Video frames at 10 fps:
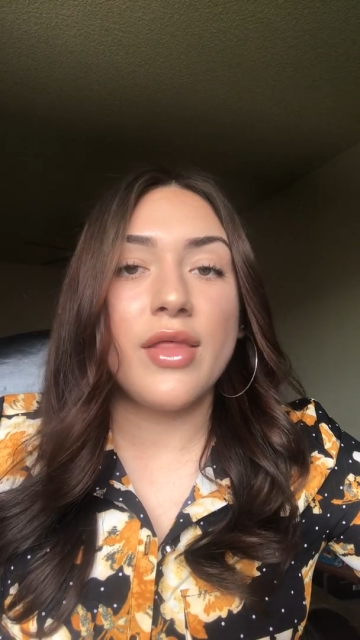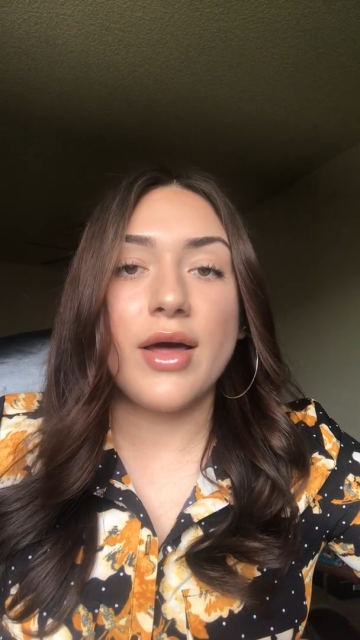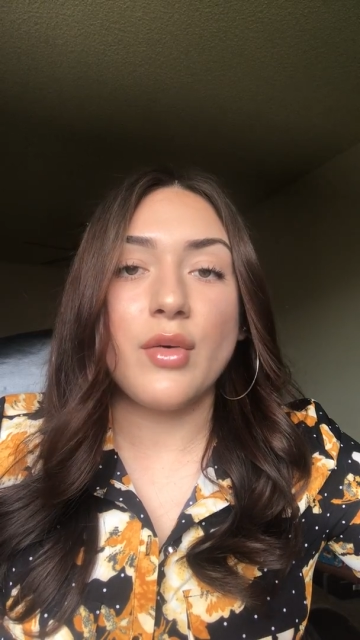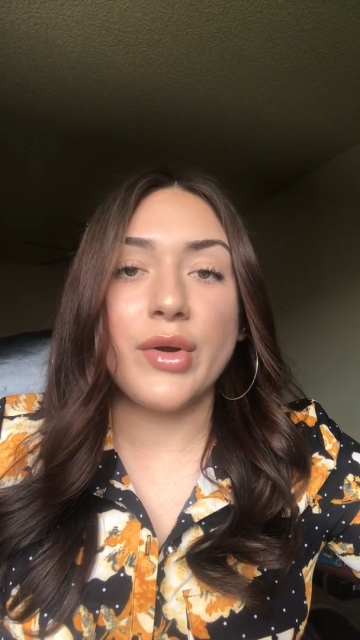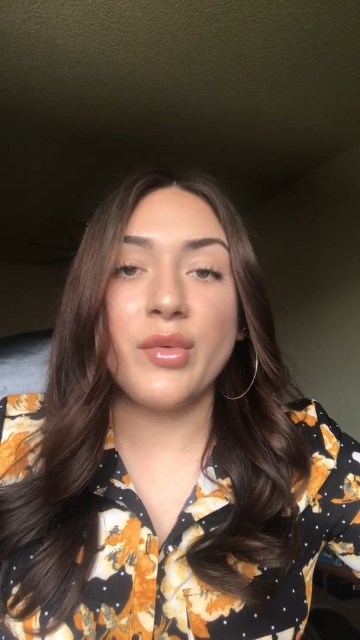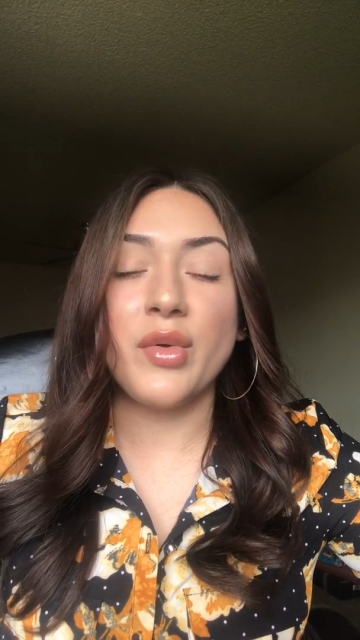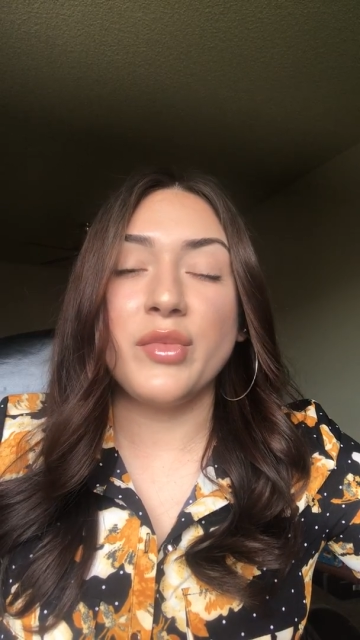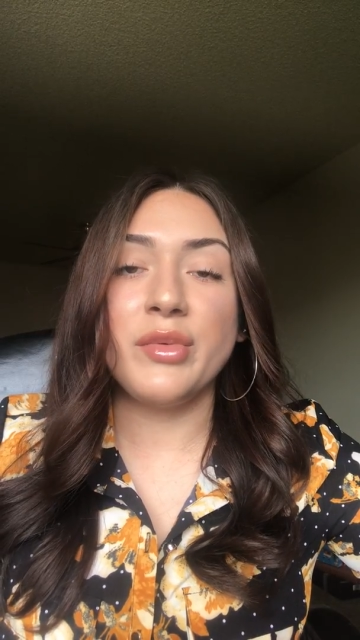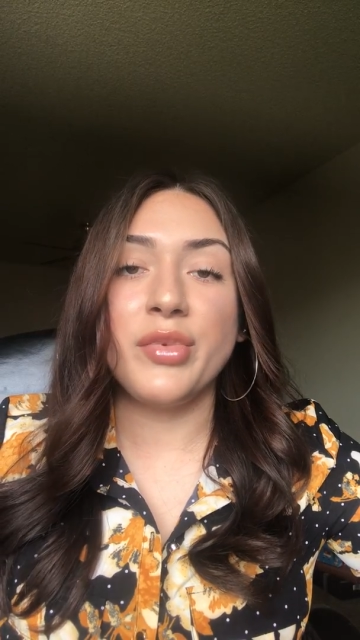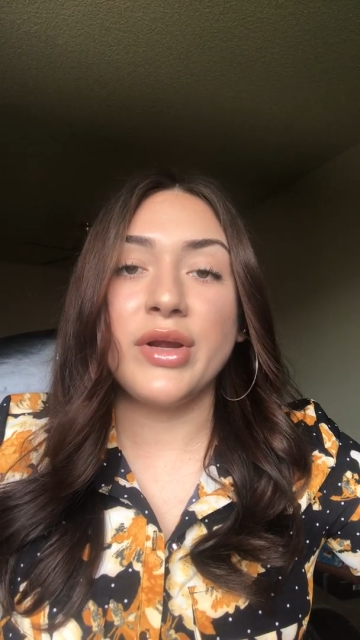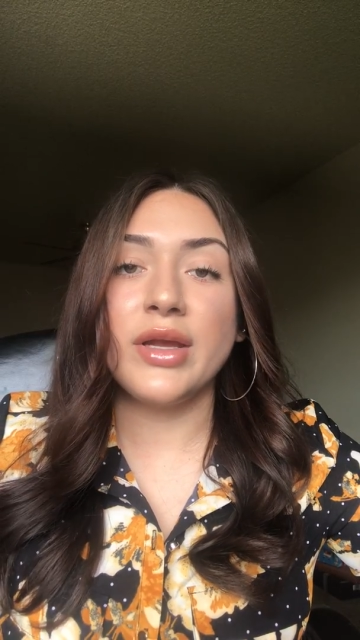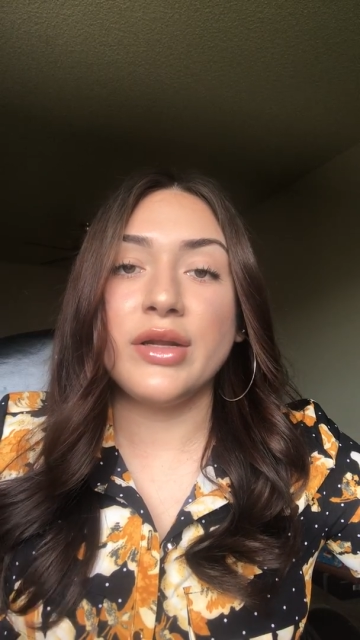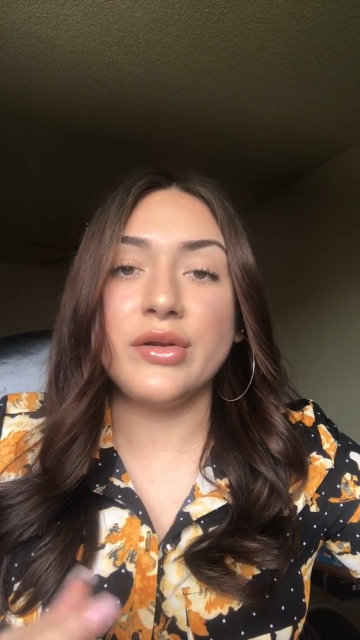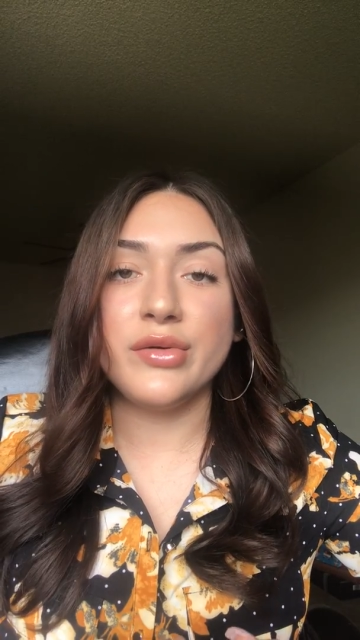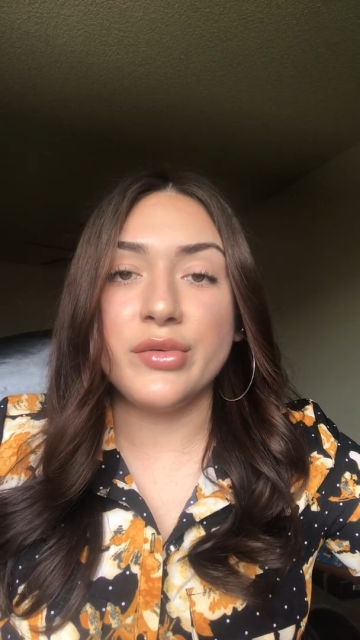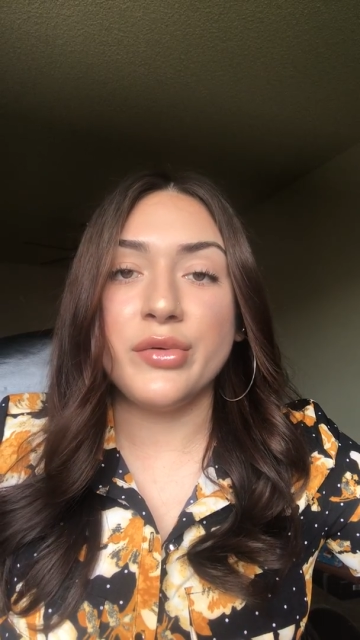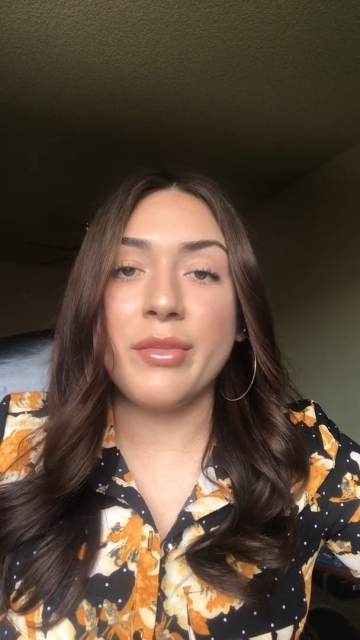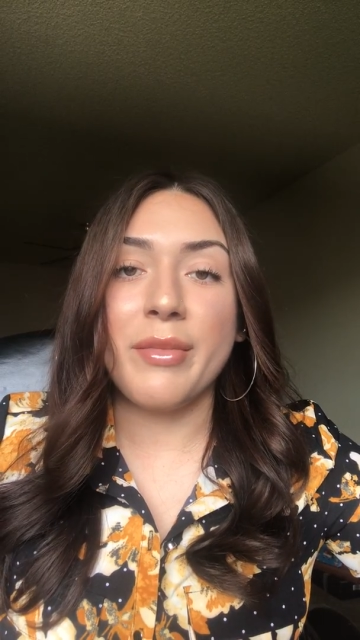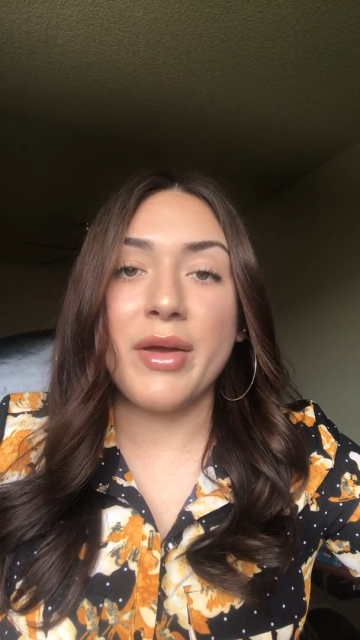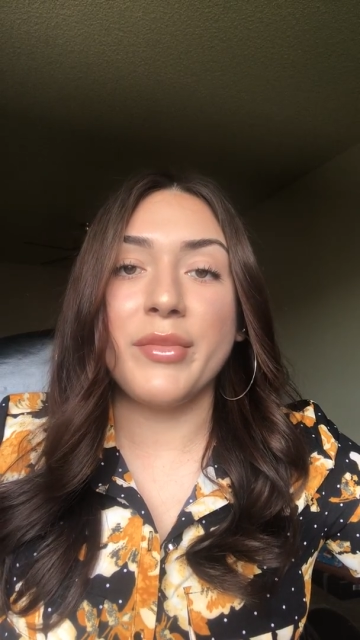That way, when we bring in a new
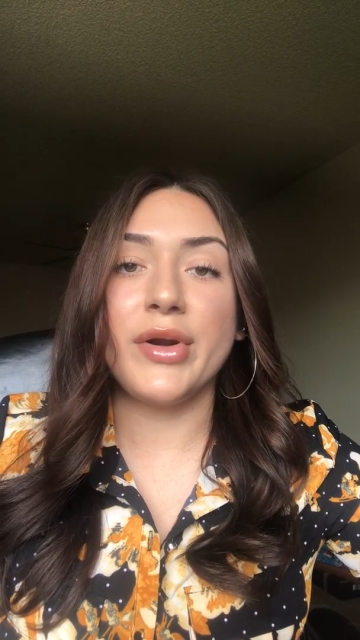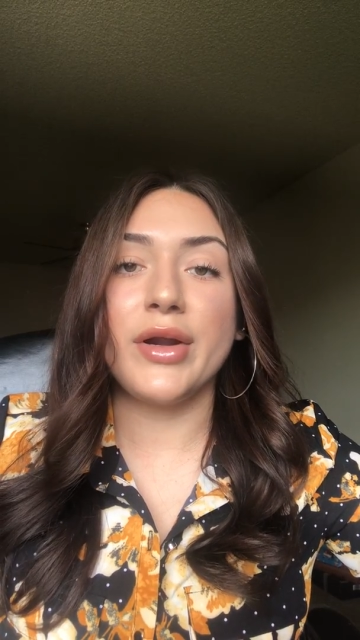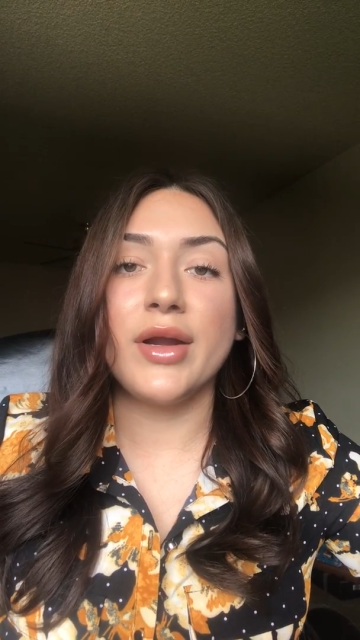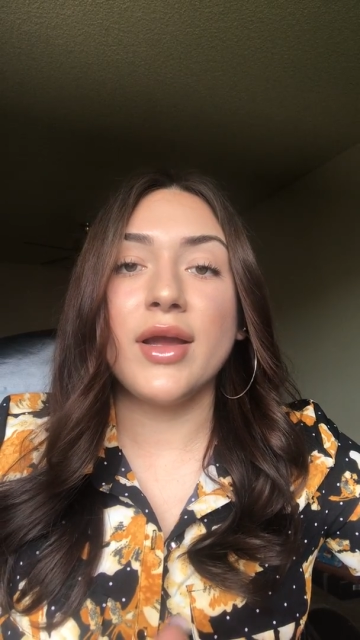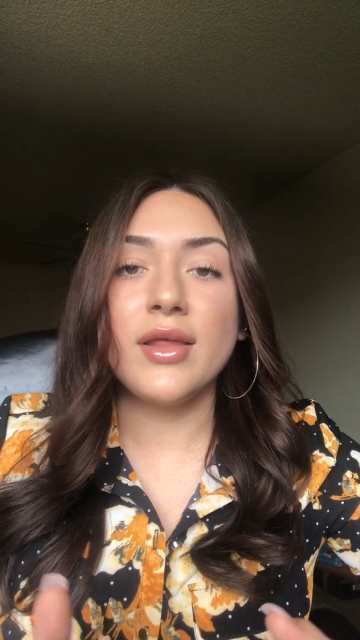member,